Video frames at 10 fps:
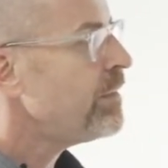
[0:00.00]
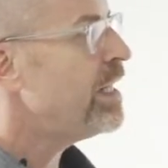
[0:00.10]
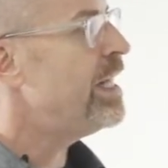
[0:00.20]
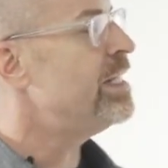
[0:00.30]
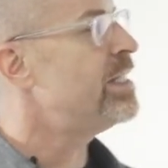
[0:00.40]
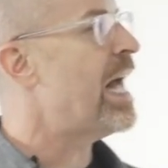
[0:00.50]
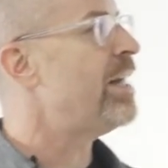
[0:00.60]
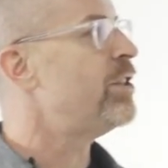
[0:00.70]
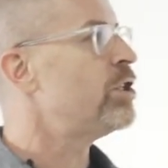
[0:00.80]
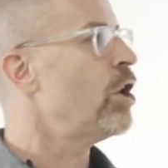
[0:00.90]
is
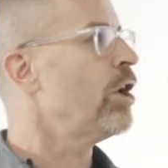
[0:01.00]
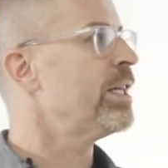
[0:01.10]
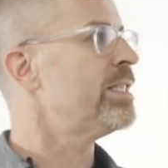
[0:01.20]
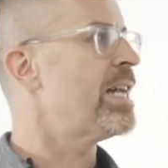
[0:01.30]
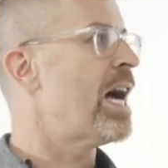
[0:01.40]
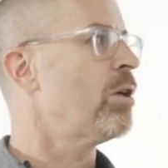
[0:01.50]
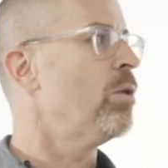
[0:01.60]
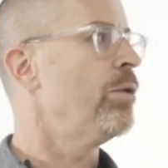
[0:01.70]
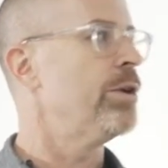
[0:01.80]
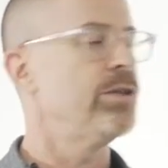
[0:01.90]
that the target
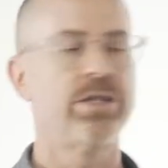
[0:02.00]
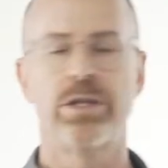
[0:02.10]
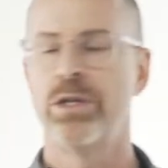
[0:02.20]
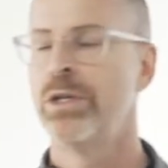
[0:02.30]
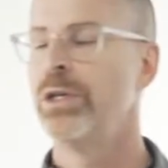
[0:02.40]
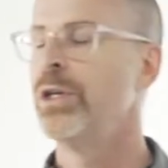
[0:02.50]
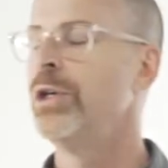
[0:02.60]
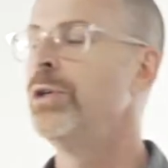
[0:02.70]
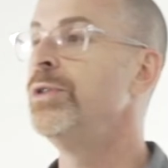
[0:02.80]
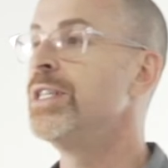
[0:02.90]
stockholders
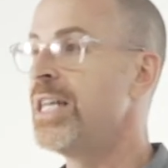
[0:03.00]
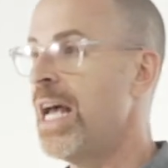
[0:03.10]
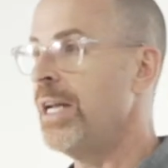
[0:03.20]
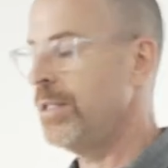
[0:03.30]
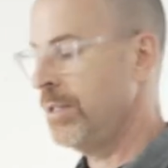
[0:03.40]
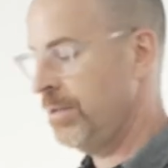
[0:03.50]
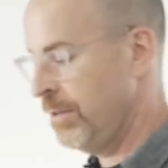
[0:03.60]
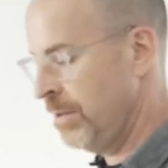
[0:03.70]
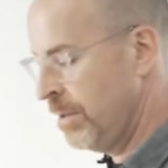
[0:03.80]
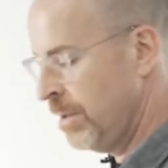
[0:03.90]
who dissent,
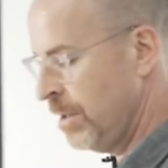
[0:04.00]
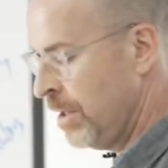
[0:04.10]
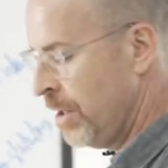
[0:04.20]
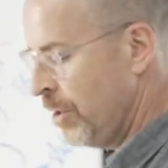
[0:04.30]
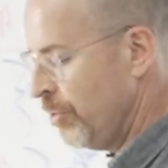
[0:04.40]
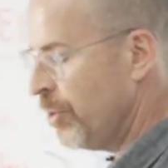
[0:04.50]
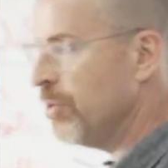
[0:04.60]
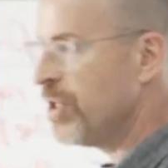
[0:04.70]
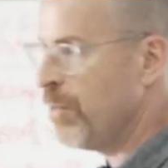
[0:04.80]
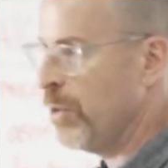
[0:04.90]
who don't
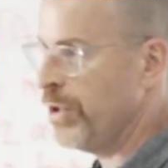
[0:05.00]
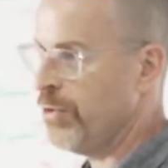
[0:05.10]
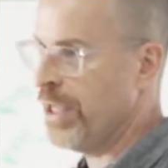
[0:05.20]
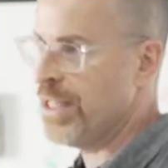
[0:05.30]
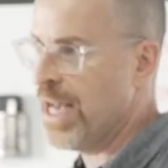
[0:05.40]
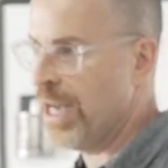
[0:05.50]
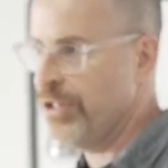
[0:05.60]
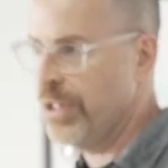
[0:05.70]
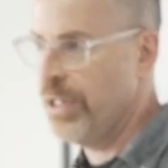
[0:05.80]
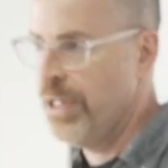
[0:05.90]
support the
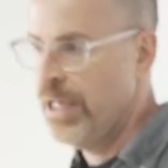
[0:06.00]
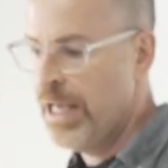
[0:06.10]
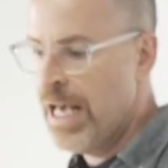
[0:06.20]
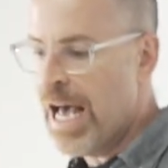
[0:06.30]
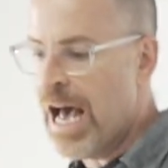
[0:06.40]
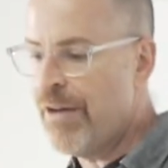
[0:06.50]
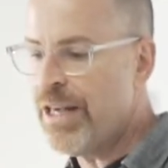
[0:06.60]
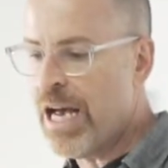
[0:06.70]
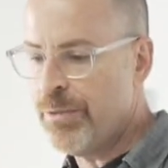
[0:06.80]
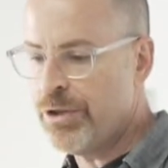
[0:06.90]
transaction, have
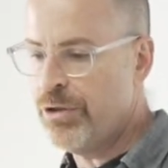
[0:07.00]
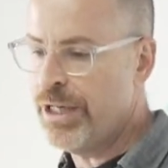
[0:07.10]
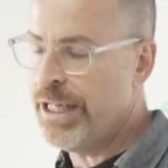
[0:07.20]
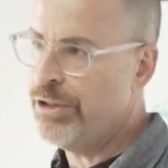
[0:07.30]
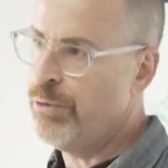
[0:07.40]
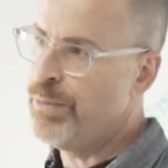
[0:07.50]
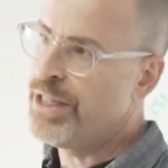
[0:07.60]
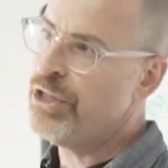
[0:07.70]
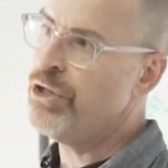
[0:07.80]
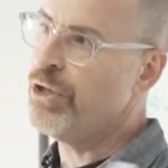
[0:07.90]
the opportunity to
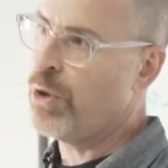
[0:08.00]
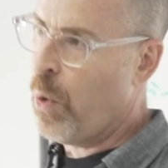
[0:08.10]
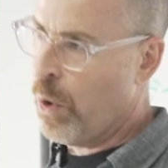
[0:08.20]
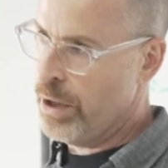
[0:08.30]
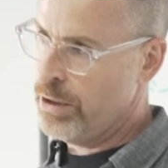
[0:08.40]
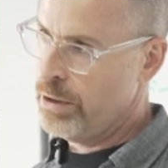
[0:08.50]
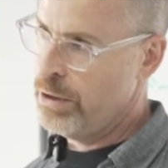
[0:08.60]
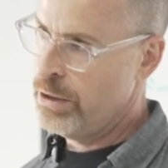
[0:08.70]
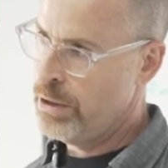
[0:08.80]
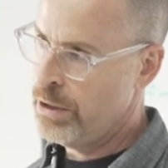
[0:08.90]
petition the court
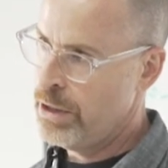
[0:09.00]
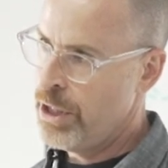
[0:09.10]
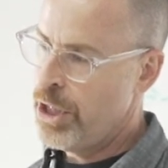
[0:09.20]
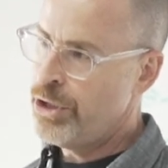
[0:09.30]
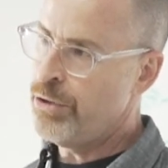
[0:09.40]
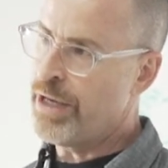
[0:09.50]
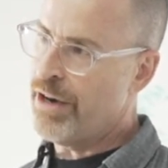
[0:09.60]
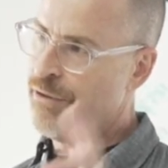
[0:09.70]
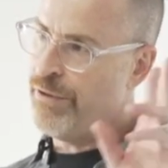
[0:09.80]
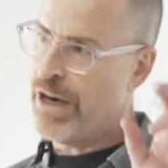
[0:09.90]
to
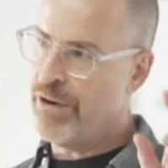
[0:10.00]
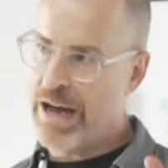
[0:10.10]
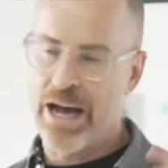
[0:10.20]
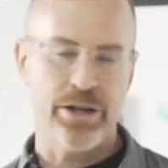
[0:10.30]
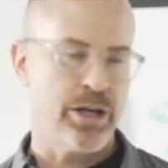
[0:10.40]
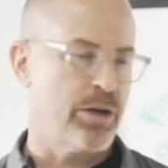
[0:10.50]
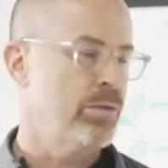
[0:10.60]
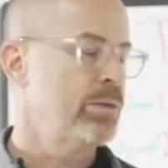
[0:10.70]
get fair value